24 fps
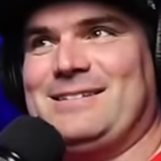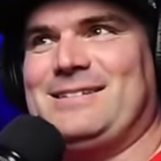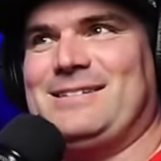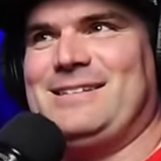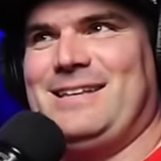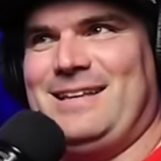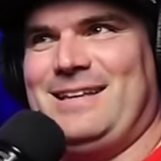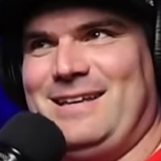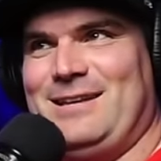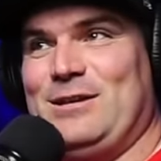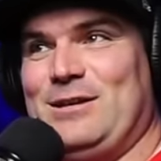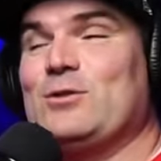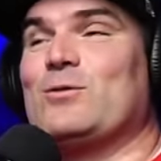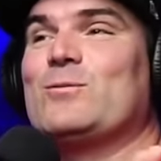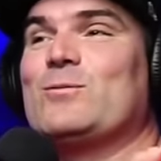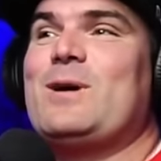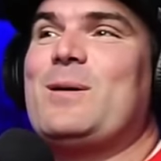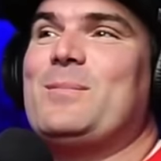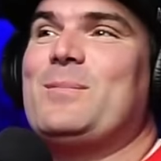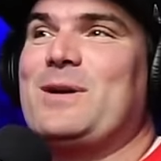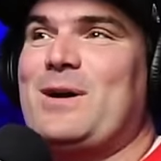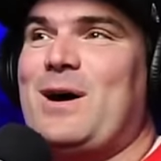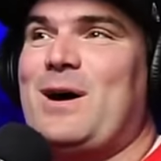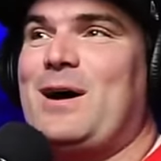See, you're
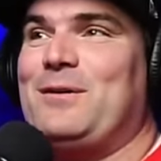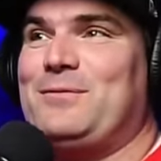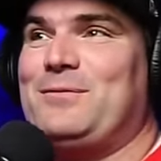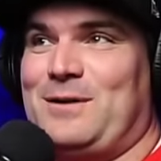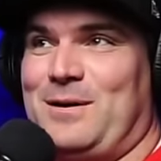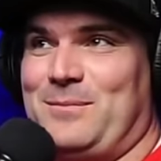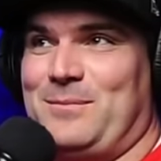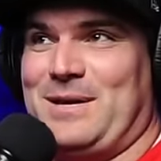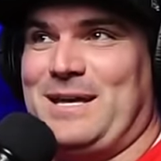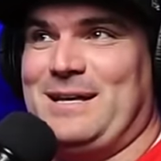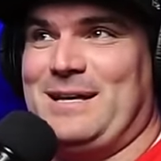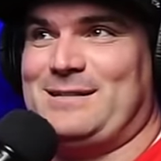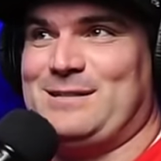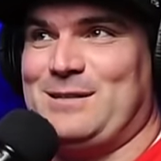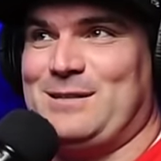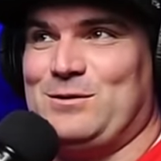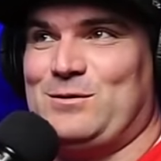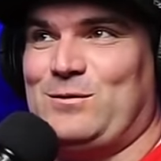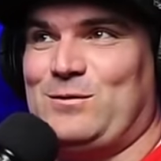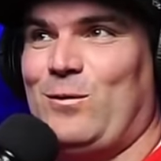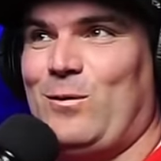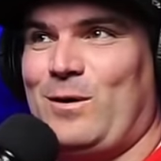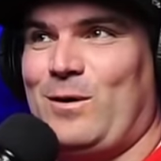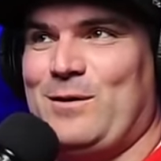rubbing off on me. It's
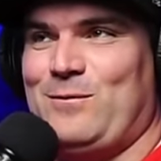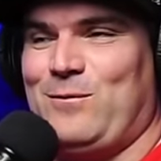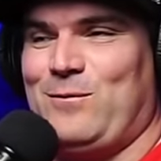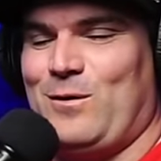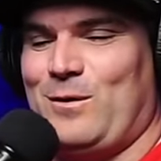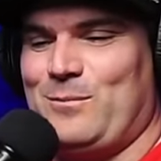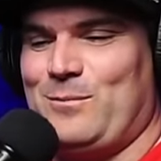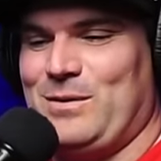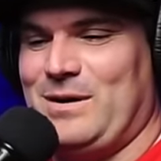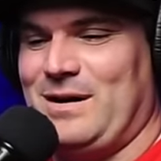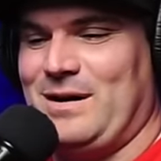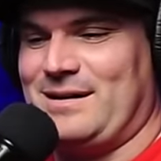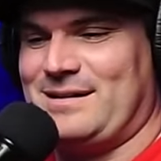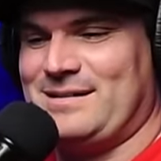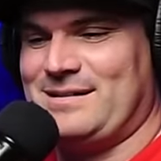those 44 books.